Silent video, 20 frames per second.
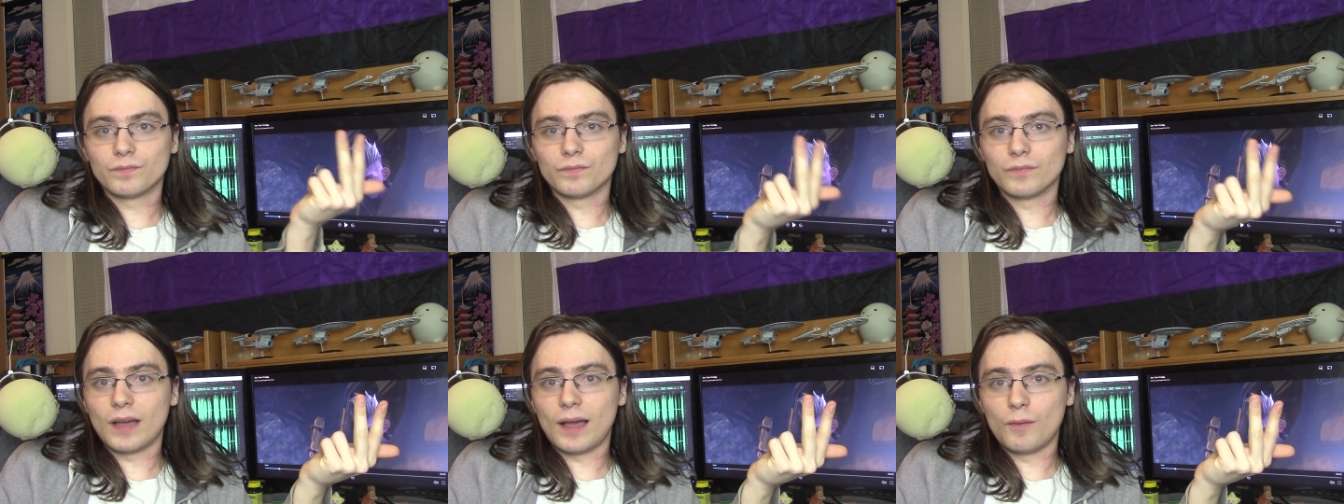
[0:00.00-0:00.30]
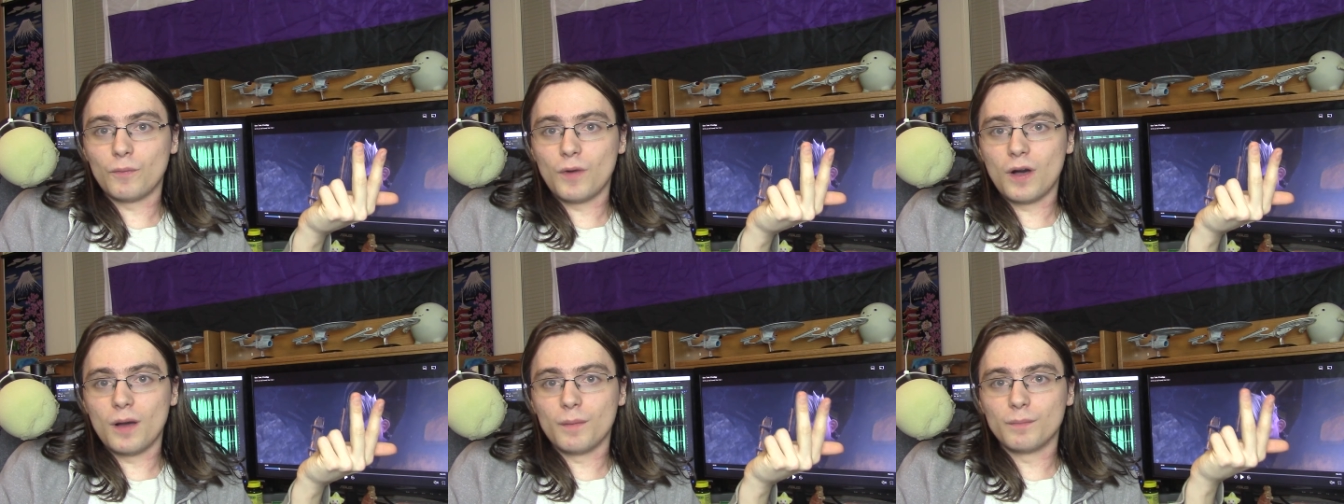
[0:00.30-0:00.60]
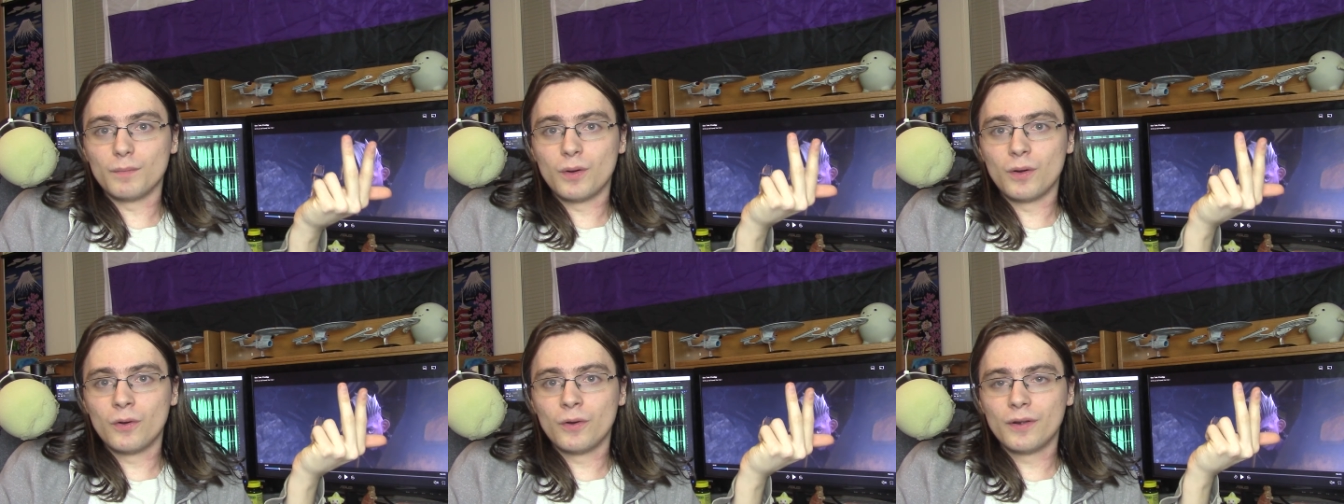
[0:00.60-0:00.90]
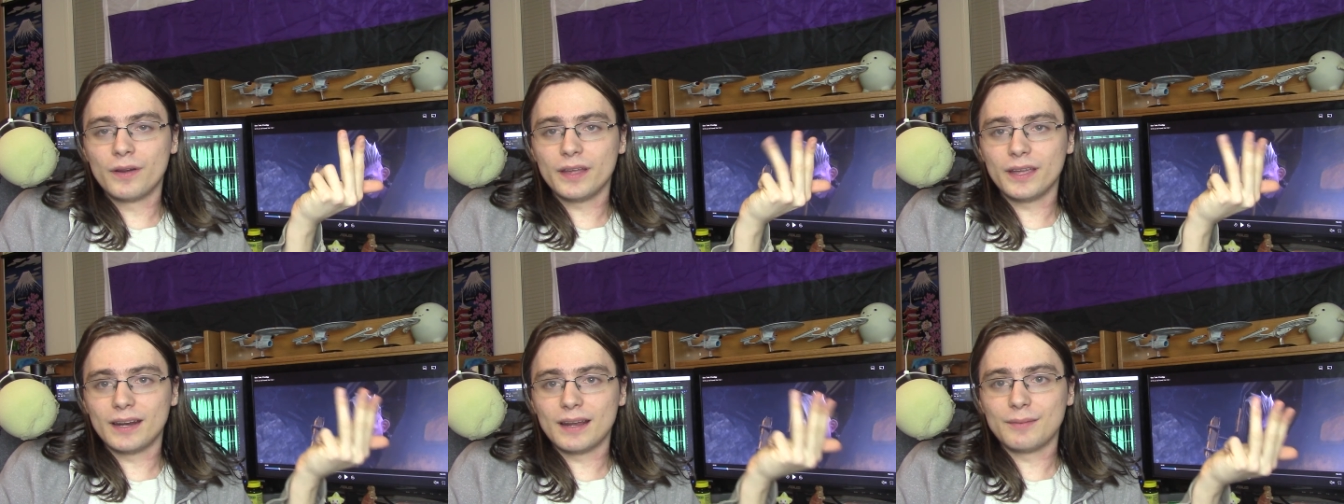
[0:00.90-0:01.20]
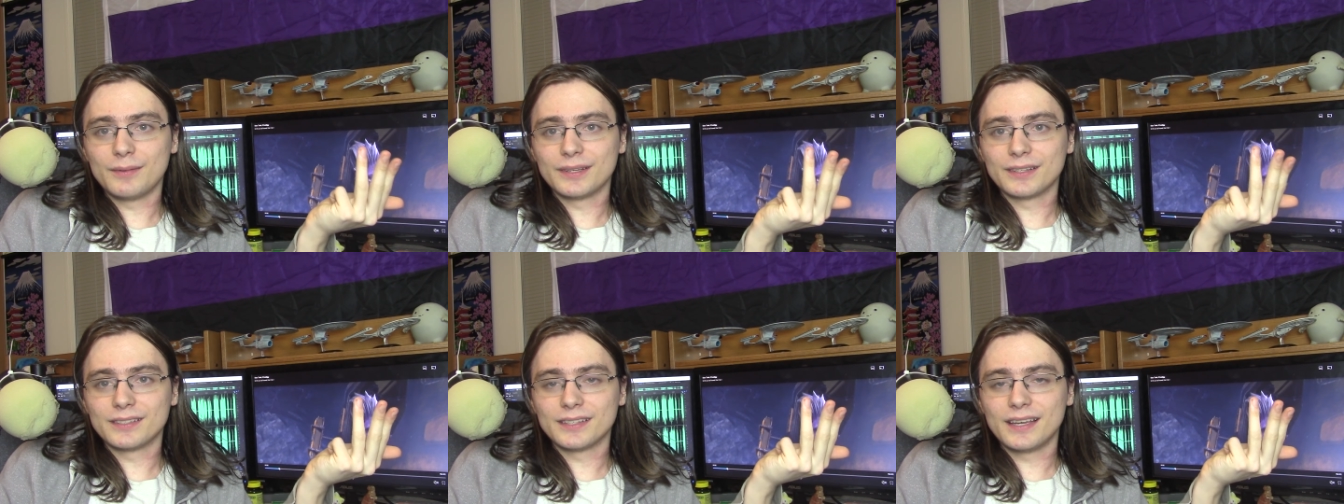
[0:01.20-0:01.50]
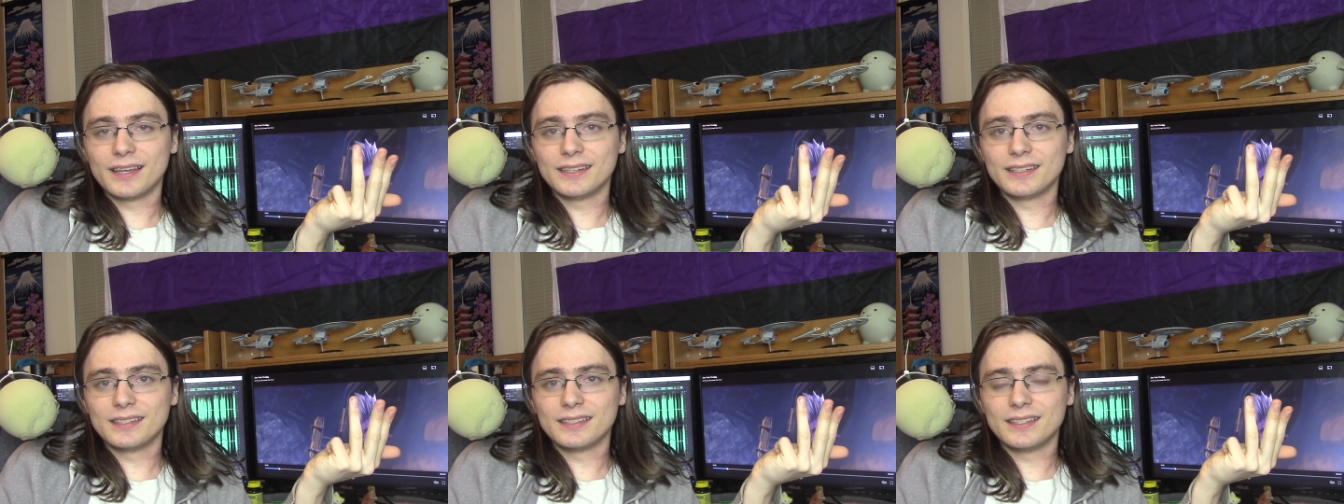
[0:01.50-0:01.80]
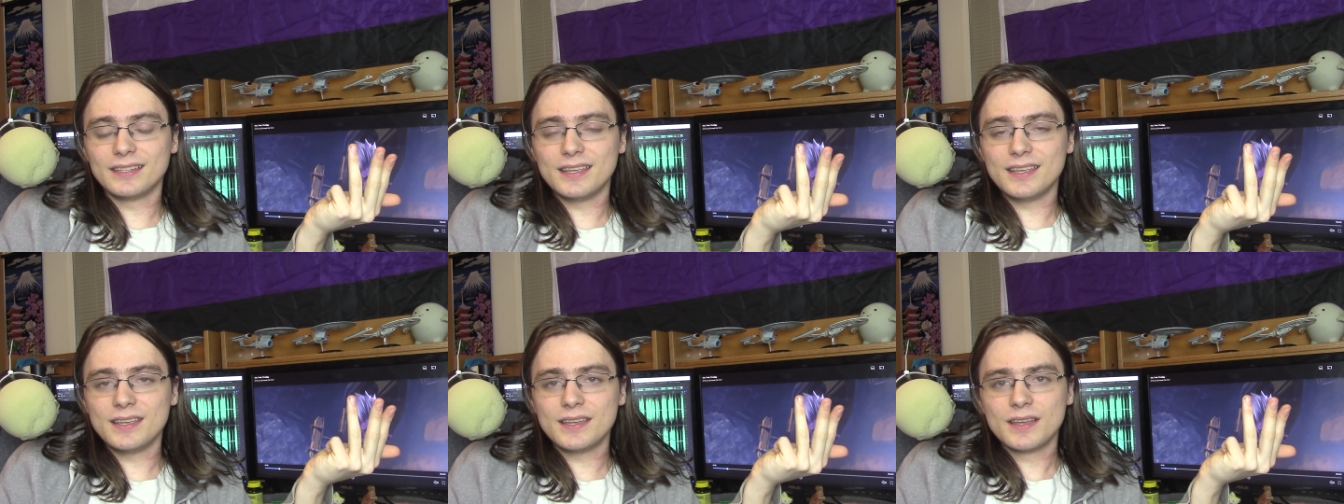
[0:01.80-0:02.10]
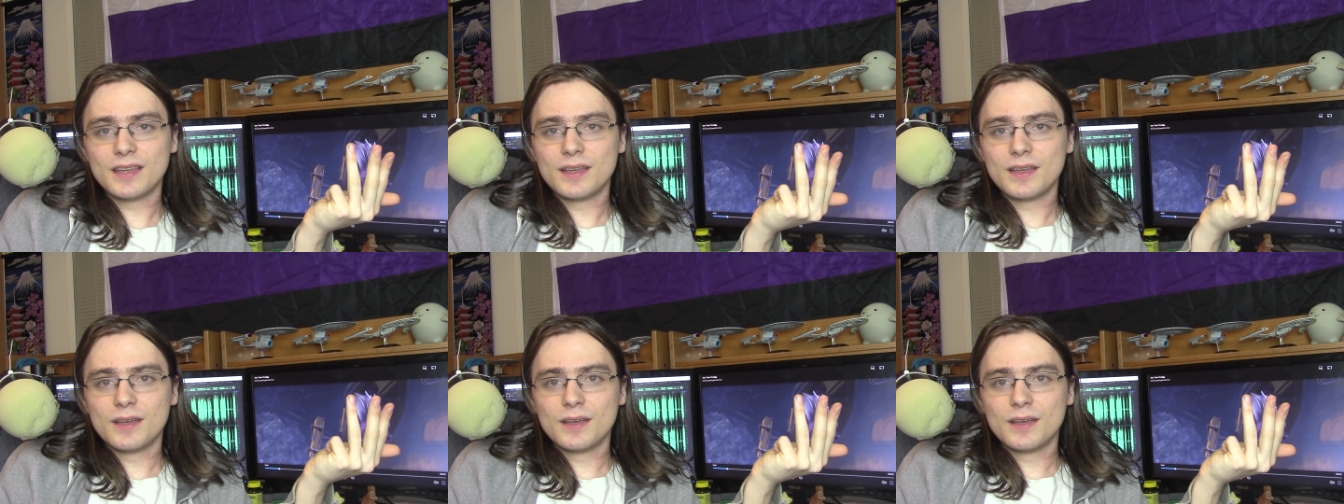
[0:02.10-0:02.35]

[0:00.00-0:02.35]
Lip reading: I want more, and I'm excited to see